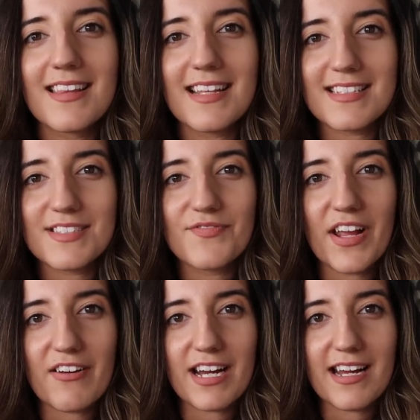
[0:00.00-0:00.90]
this
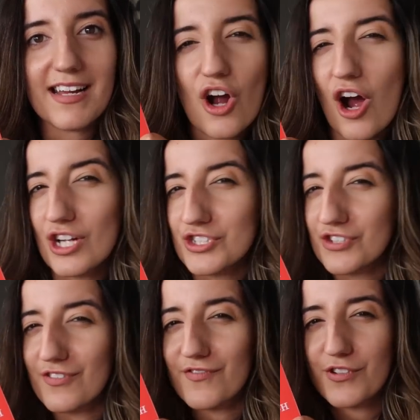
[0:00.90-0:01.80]
very
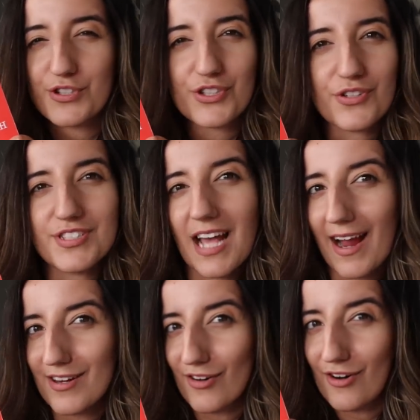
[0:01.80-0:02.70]
controversial
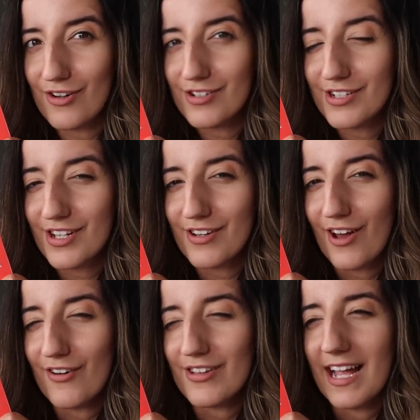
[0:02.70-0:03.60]
title you
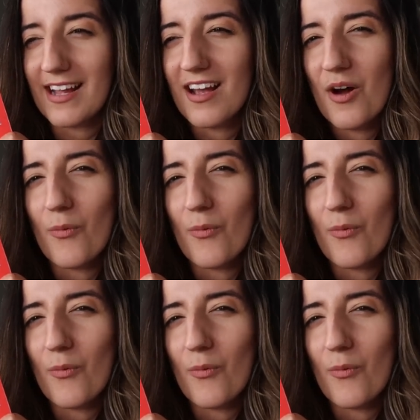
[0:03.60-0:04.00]
know like